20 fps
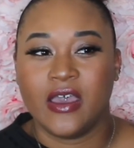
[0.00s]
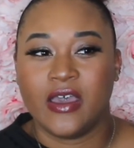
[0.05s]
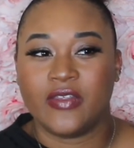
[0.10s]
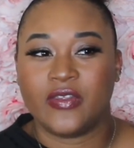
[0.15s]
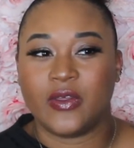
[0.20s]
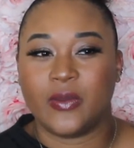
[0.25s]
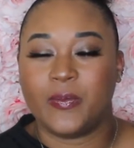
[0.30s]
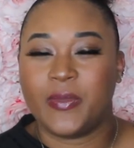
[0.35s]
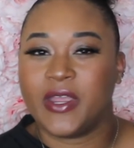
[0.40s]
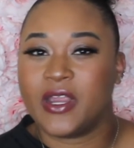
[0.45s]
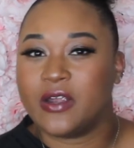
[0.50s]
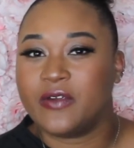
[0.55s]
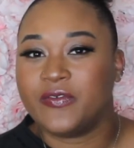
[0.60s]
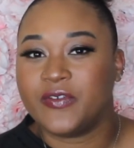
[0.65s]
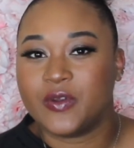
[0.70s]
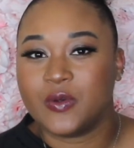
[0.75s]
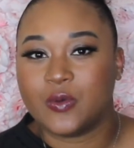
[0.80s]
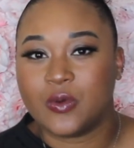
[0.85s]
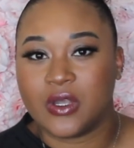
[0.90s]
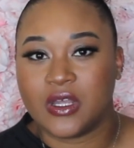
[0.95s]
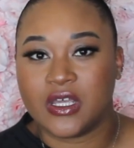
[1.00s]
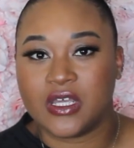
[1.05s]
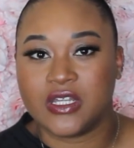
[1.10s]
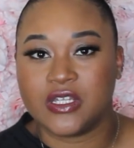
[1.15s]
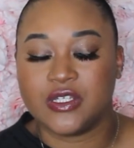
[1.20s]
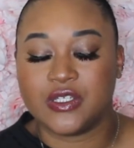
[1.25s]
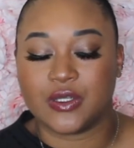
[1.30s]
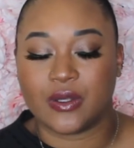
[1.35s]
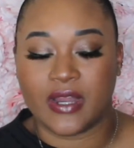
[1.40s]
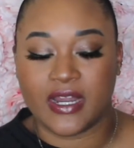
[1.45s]
the paraffin
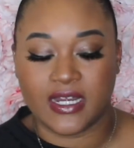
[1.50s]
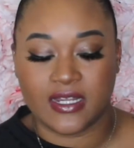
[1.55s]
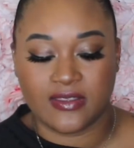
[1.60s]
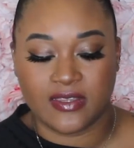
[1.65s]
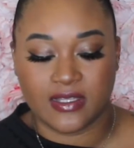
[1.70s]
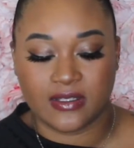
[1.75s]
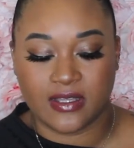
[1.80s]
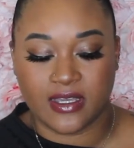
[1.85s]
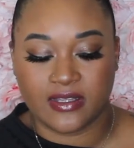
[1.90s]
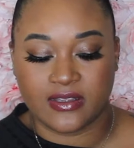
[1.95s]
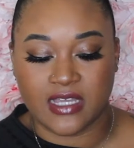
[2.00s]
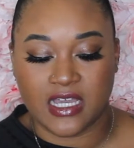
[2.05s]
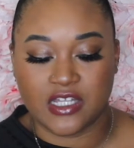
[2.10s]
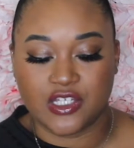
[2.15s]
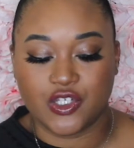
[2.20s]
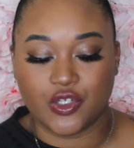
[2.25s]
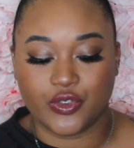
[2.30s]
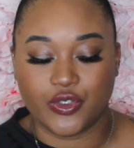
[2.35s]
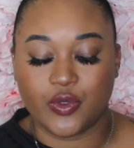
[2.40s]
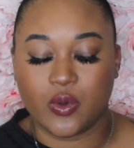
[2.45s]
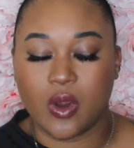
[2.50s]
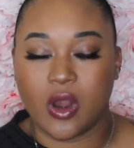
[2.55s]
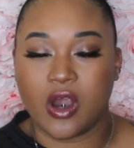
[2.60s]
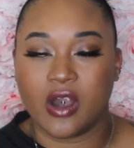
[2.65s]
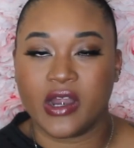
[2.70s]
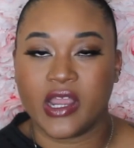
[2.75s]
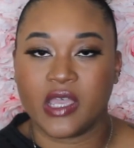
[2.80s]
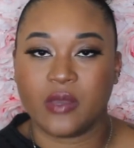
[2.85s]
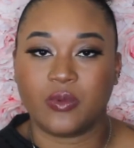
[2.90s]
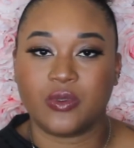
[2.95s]
ones or anything like that. So you
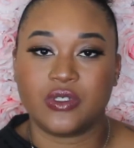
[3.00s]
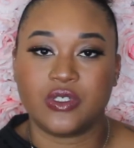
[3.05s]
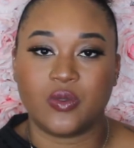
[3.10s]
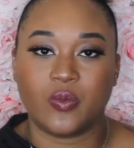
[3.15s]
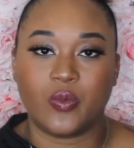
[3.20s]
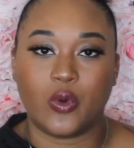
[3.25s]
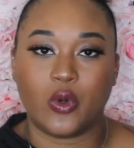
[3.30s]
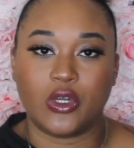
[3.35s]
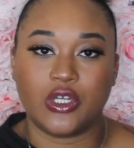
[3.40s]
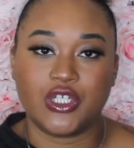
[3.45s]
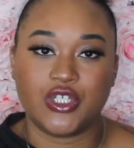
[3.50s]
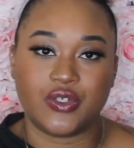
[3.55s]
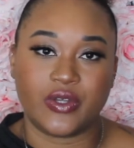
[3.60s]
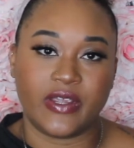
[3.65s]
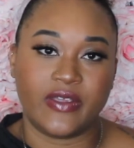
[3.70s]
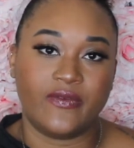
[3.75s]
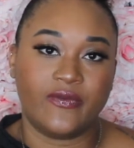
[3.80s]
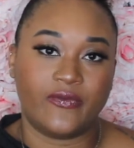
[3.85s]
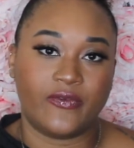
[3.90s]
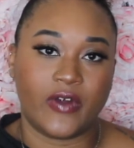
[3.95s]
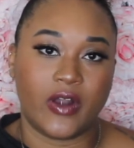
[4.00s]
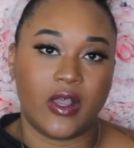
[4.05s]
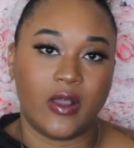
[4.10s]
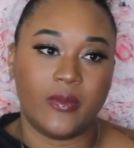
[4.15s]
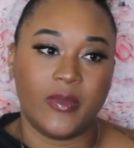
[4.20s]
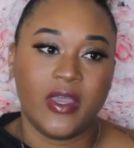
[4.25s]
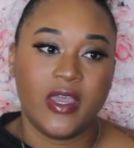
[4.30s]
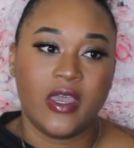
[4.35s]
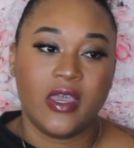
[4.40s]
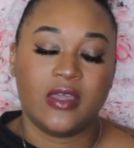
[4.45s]
are able to pour straight
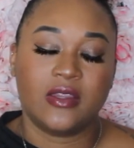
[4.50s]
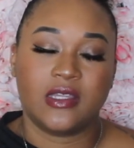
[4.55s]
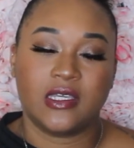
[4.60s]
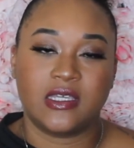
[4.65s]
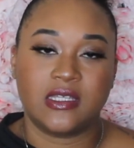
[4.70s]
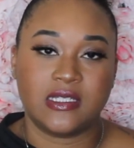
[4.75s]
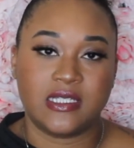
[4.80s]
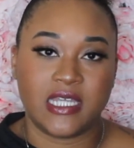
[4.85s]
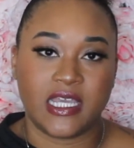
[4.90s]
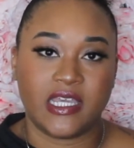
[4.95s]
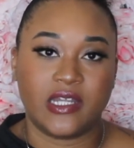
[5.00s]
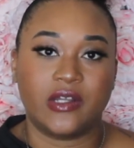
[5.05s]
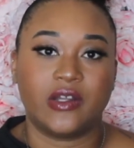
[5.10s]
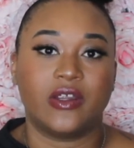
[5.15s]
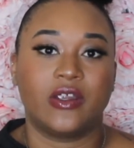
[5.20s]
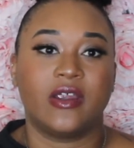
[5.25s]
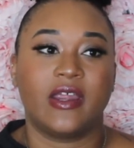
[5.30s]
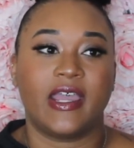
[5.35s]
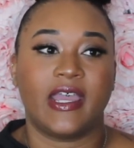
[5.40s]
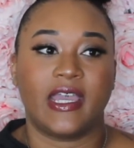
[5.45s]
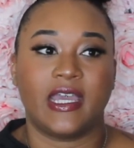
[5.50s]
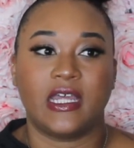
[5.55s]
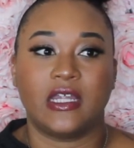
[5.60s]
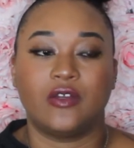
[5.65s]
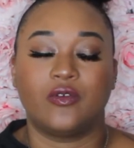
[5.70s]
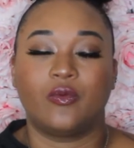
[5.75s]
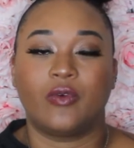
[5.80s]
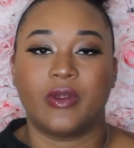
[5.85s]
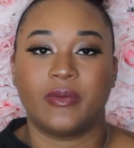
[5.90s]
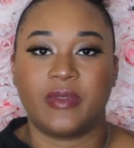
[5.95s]
from the container
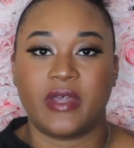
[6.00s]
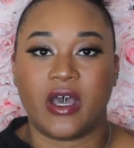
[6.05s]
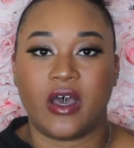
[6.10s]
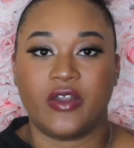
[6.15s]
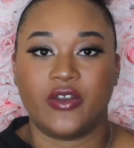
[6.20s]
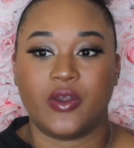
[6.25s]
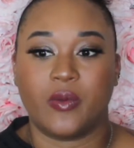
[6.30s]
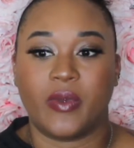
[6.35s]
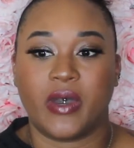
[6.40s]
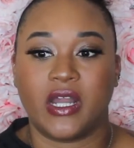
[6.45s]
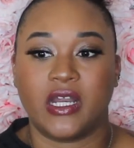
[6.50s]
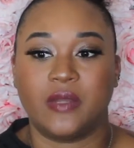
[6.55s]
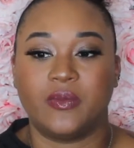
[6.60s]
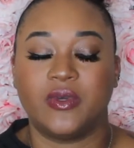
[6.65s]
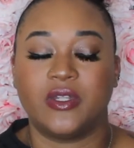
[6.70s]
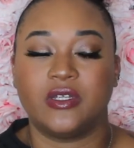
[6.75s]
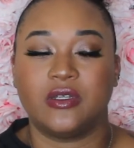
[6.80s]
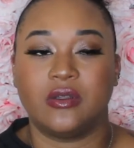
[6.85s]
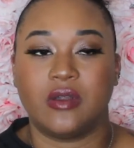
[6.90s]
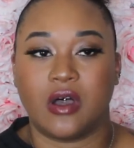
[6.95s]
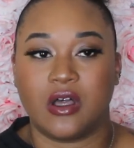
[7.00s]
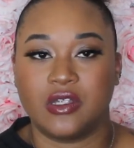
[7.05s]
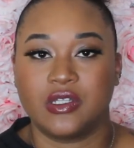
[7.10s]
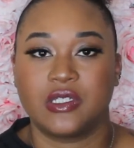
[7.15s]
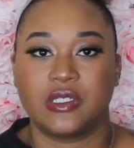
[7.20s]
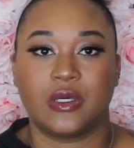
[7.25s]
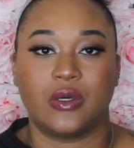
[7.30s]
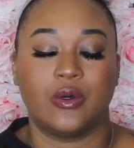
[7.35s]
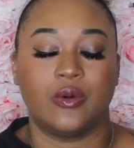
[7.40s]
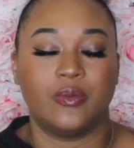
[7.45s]
and rub that on your body, but
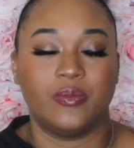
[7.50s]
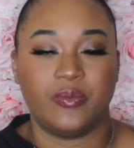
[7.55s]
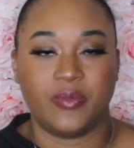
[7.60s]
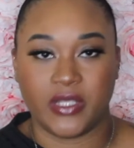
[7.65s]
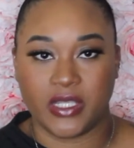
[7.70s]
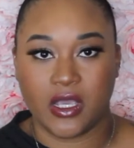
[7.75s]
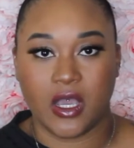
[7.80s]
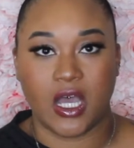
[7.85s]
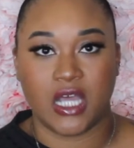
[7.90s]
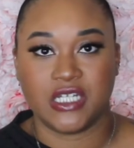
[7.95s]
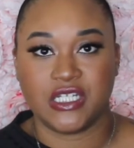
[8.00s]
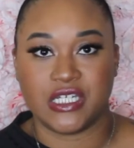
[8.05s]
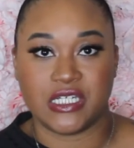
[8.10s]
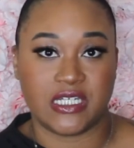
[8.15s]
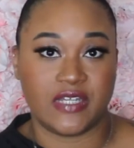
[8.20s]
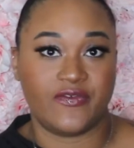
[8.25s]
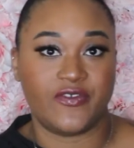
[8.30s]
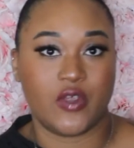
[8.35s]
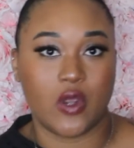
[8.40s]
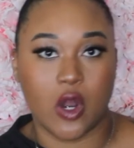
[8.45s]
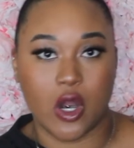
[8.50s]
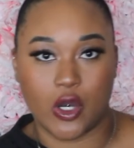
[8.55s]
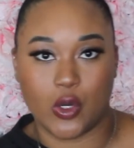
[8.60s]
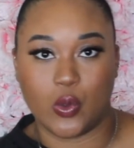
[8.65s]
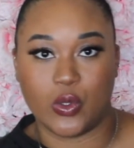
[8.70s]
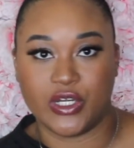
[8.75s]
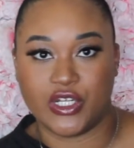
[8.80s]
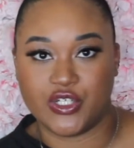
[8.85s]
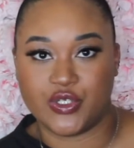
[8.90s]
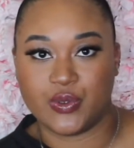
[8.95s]
also be cautious if you are
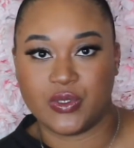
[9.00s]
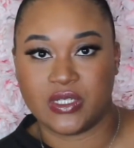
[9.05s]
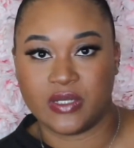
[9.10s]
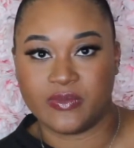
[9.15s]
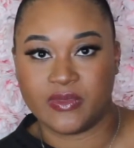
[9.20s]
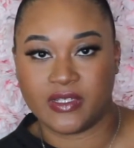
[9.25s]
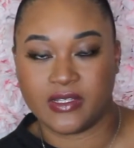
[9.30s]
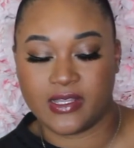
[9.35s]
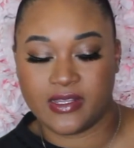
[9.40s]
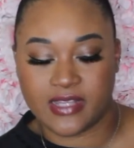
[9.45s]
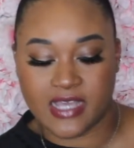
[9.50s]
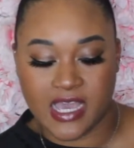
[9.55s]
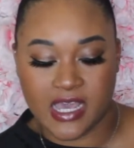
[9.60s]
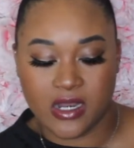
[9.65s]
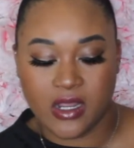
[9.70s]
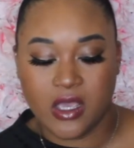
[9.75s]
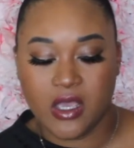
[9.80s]
going to do something like that.